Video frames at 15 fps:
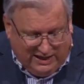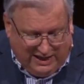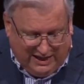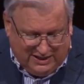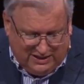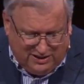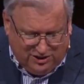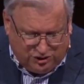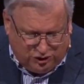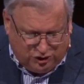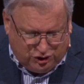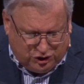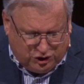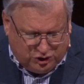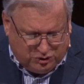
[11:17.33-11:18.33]
and
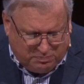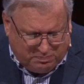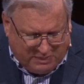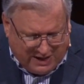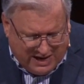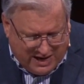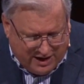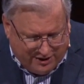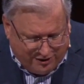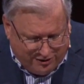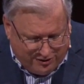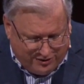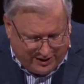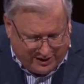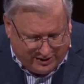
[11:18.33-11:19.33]

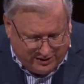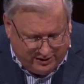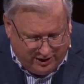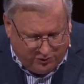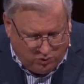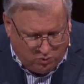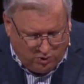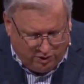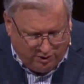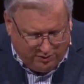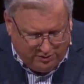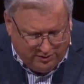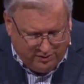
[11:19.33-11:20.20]
despaired. Hear the word?